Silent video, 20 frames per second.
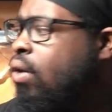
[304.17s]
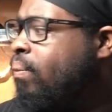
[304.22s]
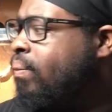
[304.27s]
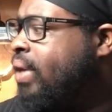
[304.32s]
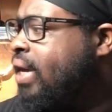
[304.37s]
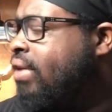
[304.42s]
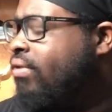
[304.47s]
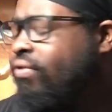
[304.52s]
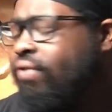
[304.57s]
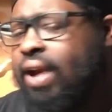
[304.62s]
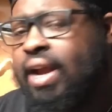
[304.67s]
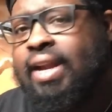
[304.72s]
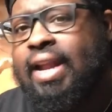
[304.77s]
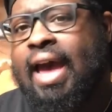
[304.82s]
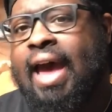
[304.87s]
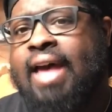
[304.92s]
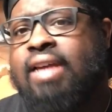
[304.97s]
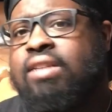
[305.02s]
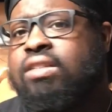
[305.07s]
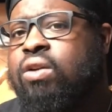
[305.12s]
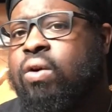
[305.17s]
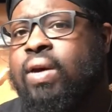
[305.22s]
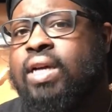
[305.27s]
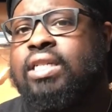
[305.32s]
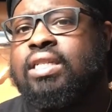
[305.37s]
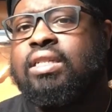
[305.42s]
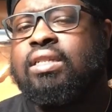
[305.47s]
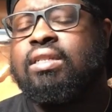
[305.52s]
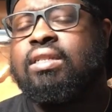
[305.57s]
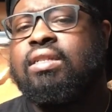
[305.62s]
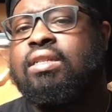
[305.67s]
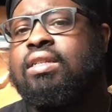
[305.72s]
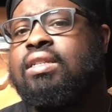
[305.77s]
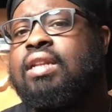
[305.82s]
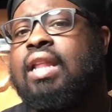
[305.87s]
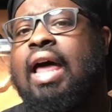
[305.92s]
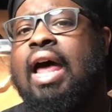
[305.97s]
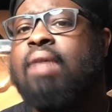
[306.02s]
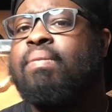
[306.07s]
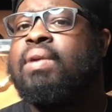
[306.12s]
be afraid to ask questions. There's a
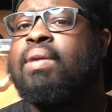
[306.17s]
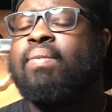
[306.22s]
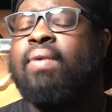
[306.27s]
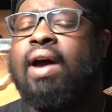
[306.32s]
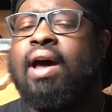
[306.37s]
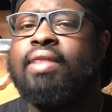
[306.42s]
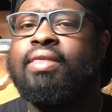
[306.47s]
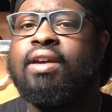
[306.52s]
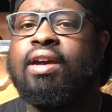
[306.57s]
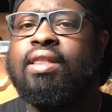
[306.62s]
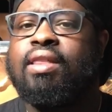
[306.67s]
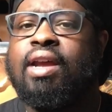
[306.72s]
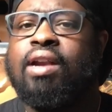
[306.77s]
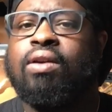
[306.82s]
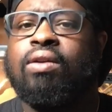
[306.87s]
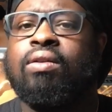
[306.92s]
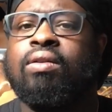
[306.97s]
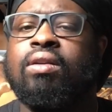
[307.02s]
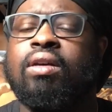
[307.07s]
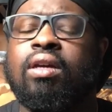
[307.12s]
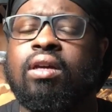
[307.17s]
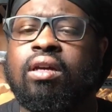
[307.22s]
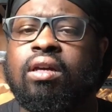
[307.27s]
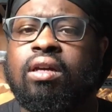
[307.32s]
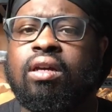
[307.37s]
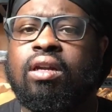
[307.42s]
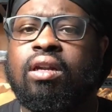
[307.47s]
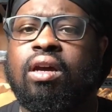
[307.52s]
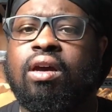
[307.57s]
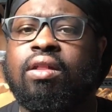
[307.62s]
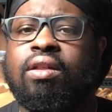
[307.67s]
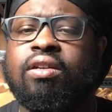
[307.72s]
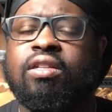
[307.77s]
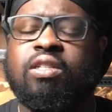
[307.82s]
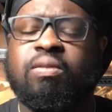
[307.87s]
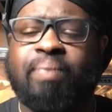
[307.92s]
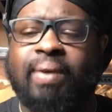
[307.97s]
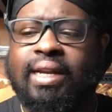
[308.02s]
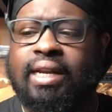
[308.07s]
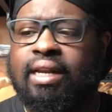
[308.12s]
lot of people out there that'll, you know, they're
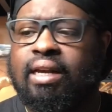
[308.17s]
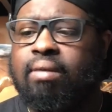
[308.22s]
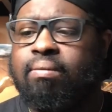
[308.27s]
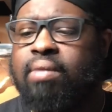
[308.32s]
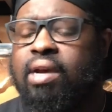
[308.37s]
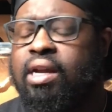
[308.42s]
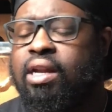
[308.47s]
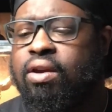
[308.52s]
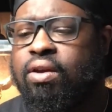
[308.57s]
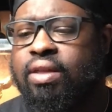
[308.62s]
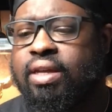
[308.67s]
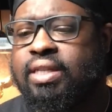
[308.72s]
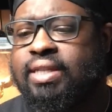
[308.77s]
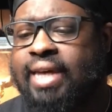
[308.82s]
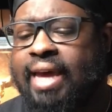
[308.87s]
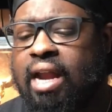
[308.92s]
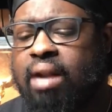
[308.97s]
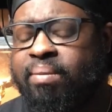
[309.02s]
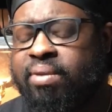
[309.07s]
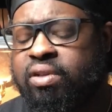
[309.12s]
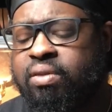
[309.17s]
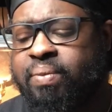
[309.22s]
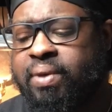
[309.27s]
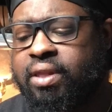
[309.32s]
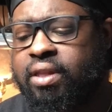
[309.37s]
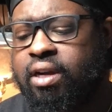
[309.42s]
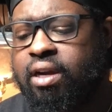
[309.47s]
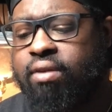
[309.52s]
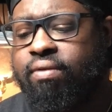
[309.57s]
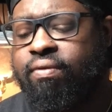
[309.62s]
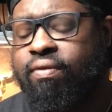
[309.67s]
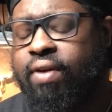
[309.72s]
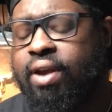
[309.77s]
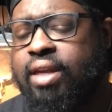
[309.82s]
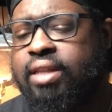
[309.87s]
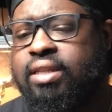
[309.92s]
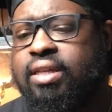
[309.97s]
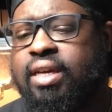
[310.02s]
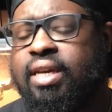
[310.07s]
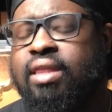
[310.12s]
spending money on these animals, but they're
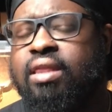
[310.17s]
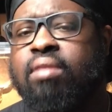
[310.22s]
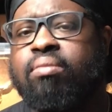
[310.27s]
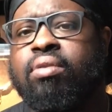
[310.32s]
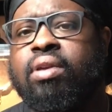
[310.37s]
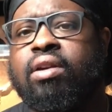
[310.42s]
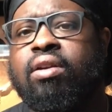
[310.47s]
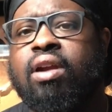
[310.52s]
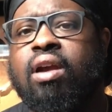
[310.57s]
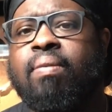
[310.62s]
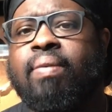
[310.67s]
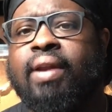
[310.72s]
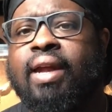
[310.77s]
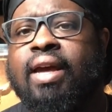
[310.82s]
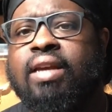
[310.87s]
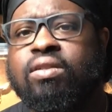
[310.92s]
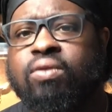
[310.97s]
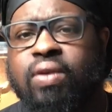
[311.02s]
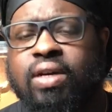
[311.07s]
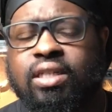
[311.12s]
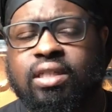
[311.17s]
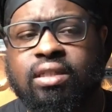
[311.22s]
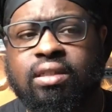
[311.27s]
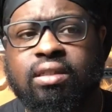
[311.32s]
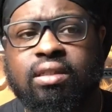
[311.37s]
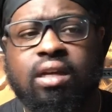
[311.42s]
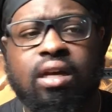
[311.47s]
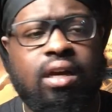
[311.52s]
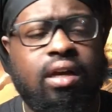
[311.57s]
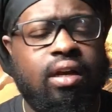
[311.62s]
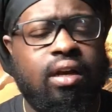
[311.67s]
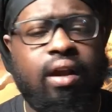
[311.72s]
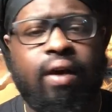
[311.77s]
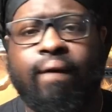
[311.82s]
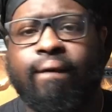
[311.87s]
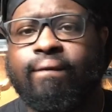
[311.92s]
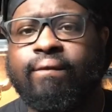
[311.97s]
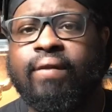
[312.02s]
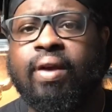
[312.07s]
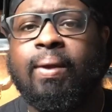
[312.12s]
afraid to hit the breeder up and ask questions.
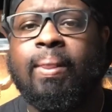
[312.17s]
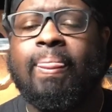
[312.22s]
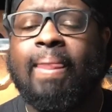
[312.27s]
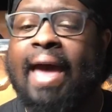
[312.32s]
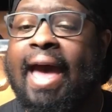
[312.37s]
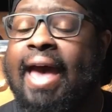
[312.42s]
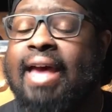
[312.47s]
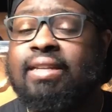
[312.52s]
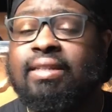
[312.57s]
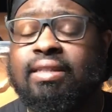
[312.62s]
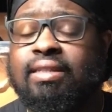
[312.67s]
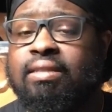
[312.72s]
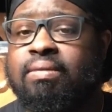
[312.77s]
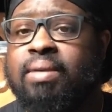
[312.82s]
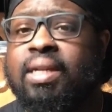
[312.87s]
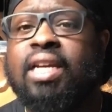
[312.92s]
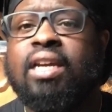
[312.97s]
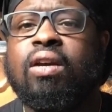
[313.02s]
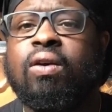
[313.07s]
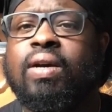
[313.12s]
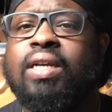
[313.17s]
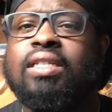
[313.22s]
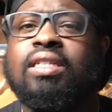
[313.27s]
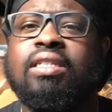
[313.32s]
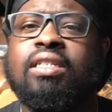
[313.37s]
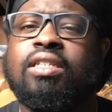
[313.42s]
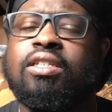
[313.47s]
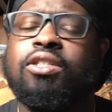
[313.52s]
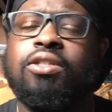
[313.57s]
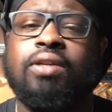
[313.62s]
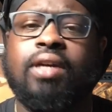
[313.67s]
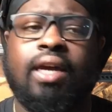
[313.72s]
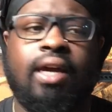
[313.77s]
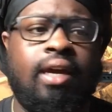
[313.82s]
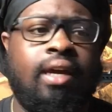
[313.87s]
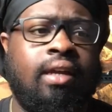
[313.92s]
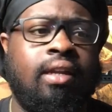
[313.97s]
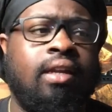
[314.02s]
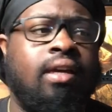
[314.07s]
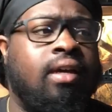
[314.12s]
No, ask as many questions as you can.